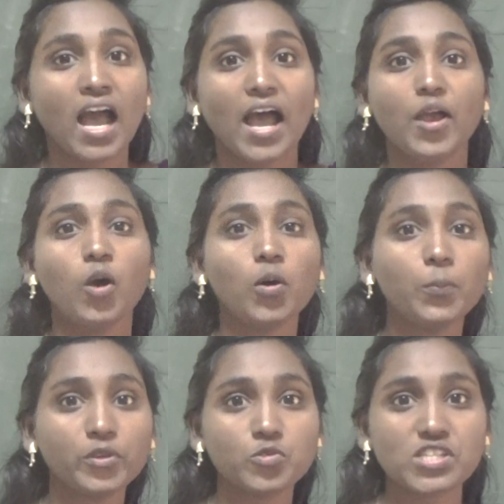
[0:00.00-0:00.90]
I
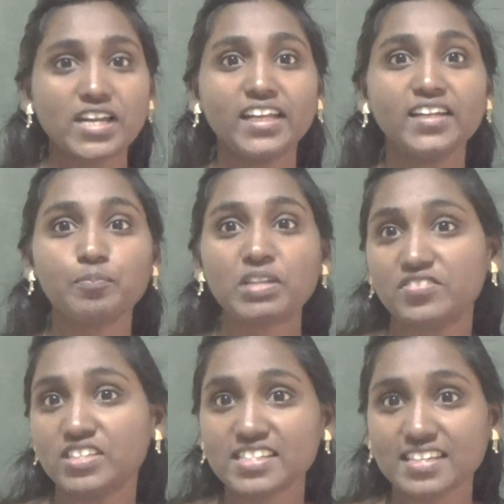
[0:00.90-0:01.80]
hope you studied
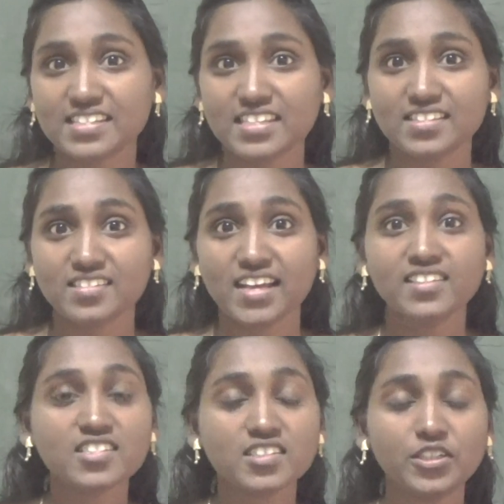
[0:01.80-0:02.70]
previous lessons,
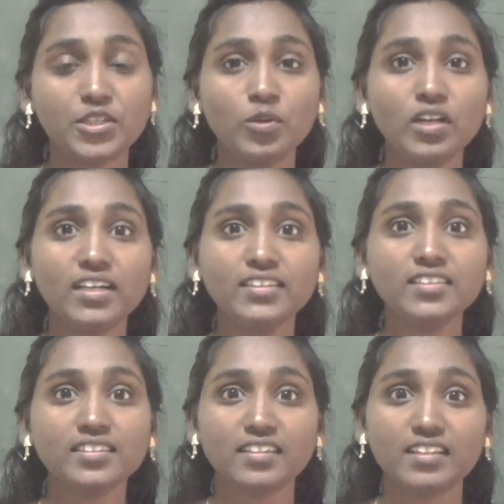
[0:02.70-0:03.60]
right? Did you learn
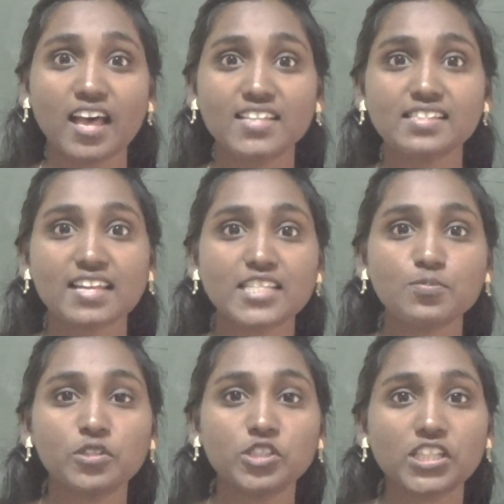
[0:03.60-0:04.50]
last class
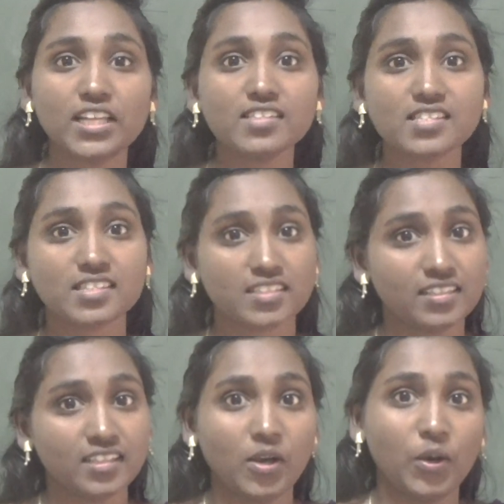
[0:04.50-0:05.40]
portions?
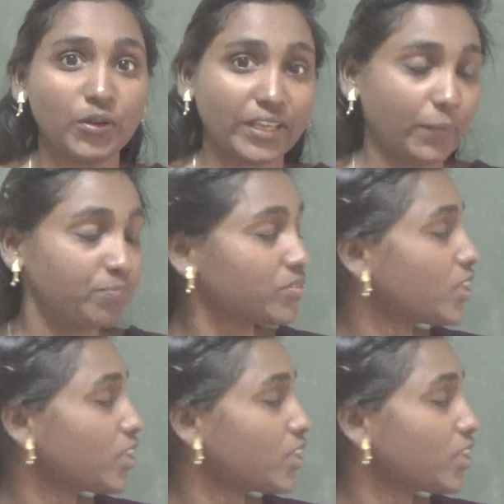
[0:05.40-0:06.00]
Okay.